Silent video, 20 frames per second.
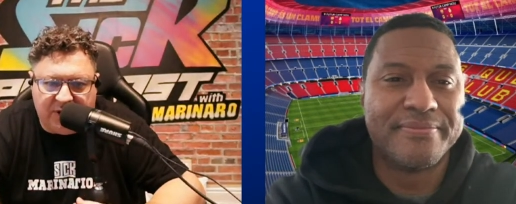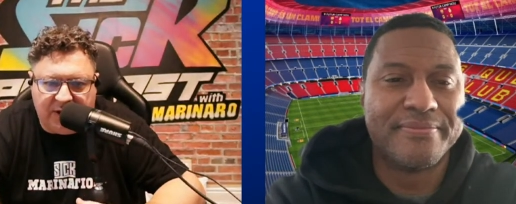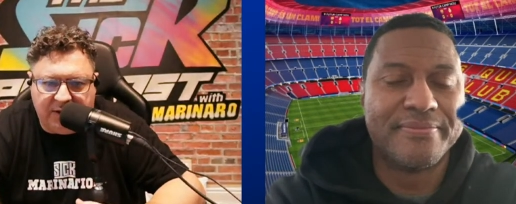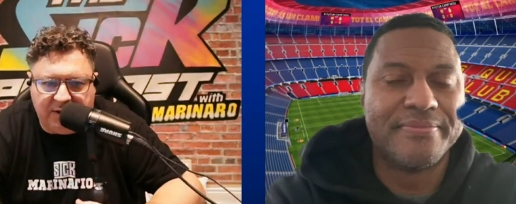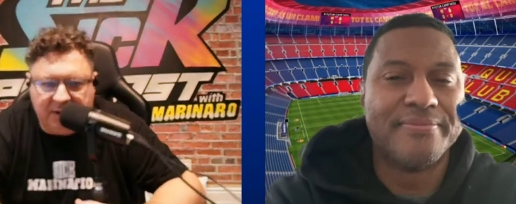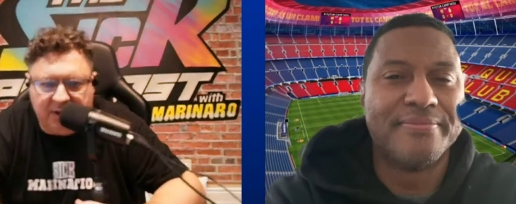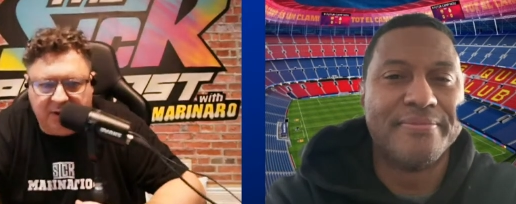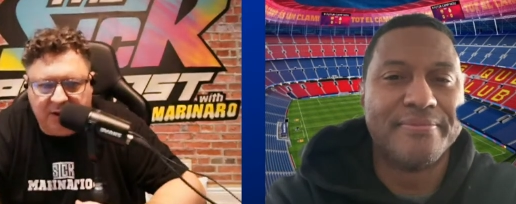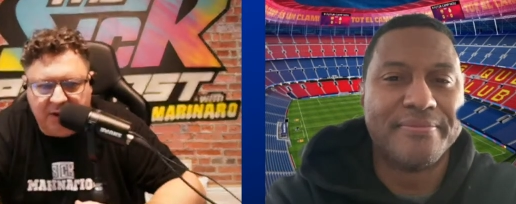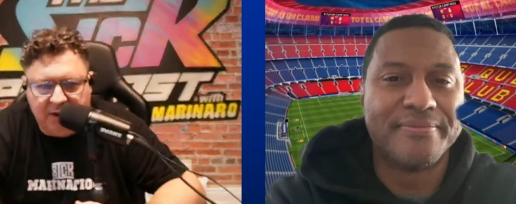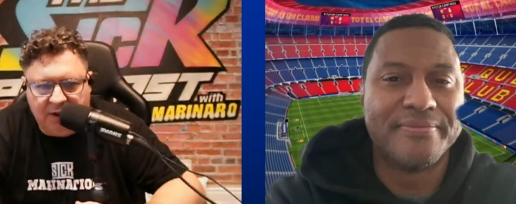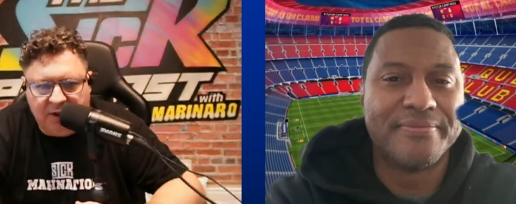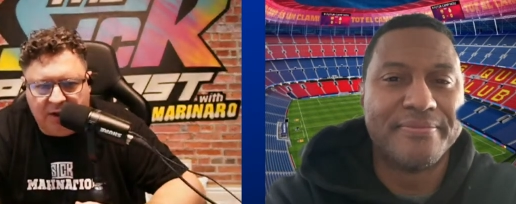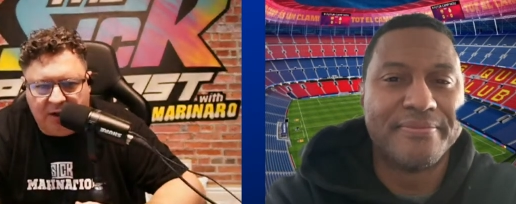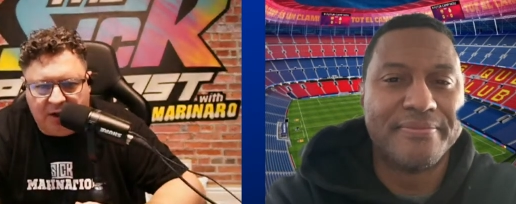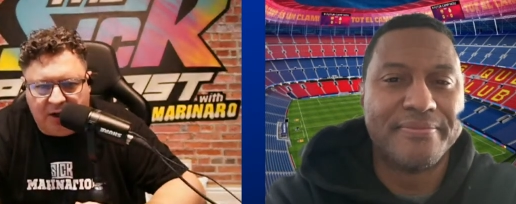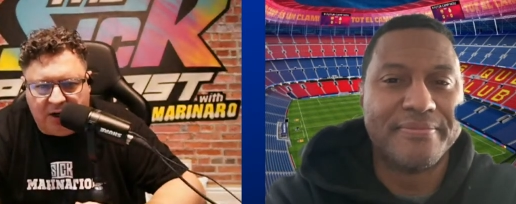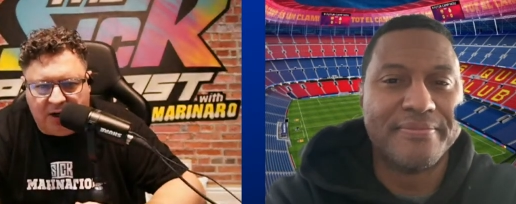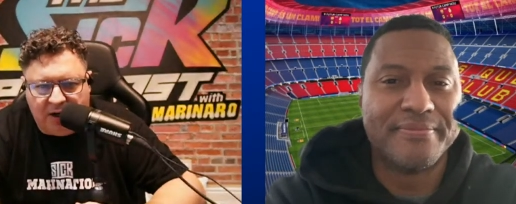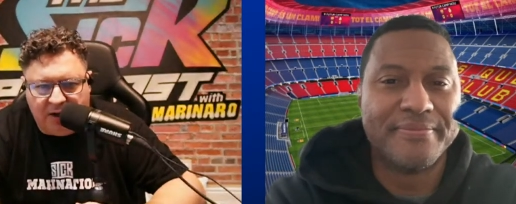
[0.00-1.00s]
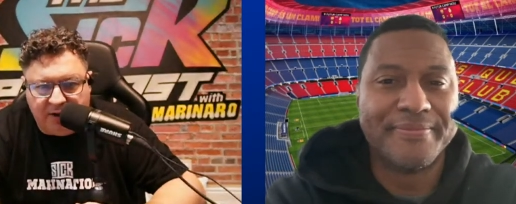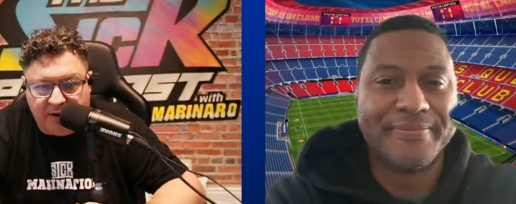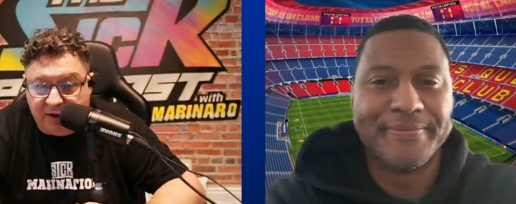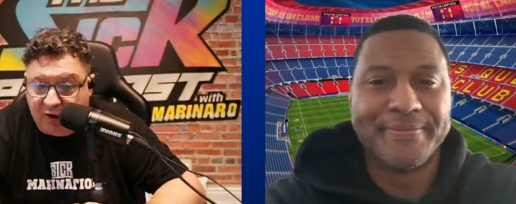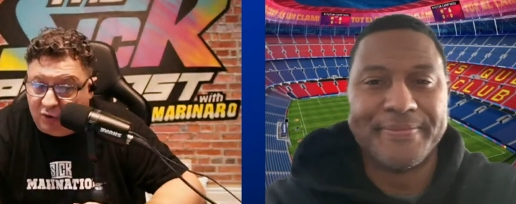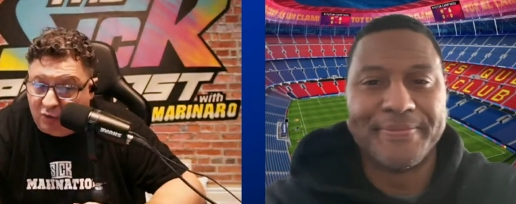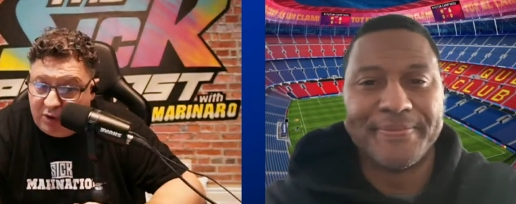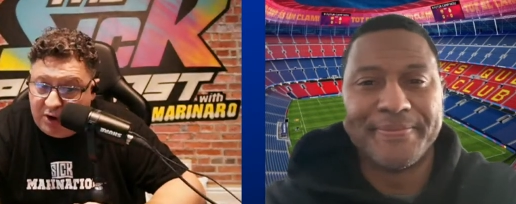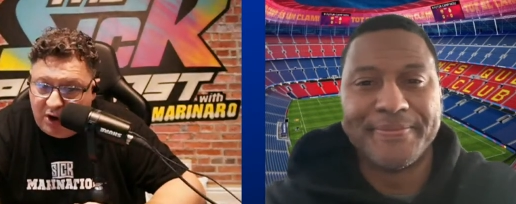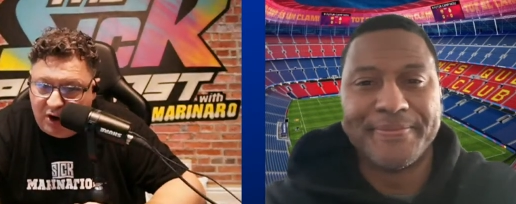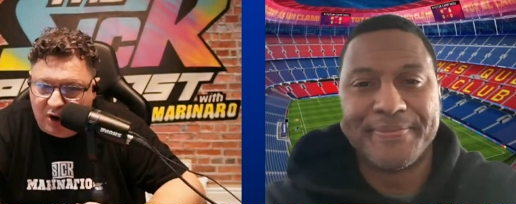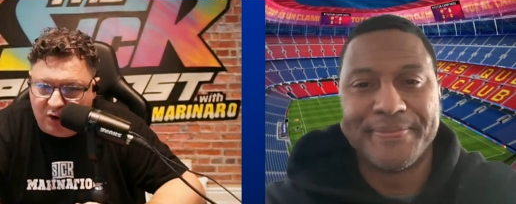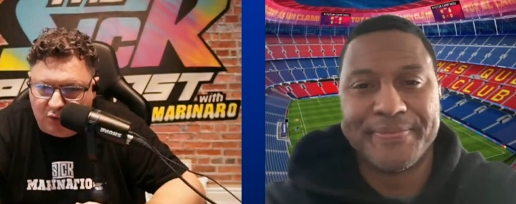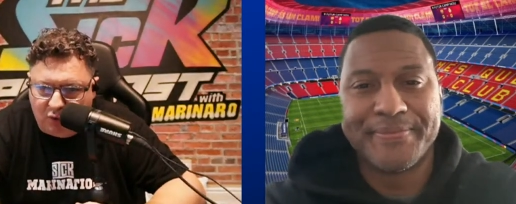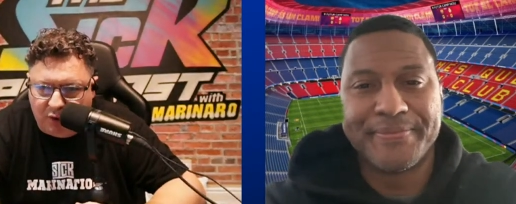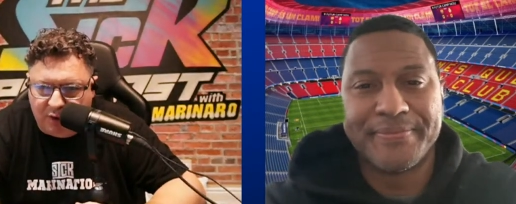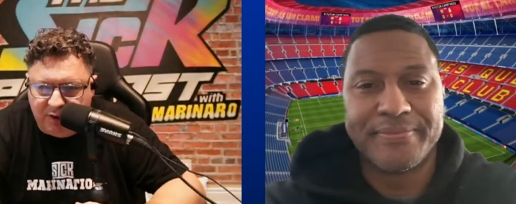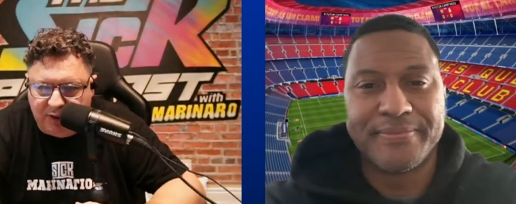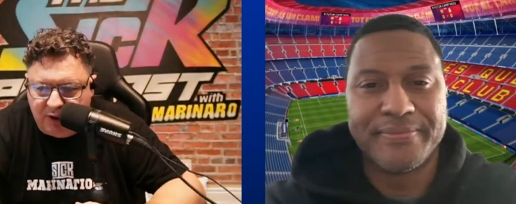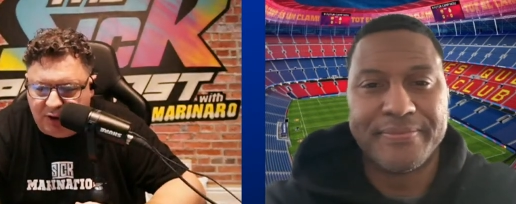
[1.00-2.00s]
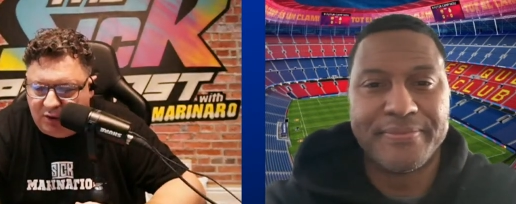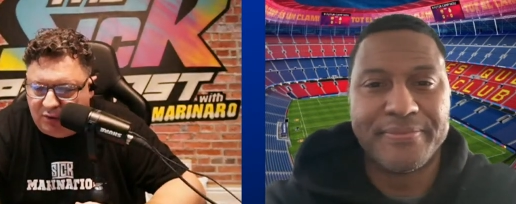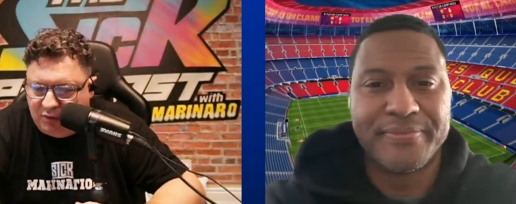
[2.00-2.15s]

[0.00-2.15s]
Speaker 1: But uh, here we are, we're in the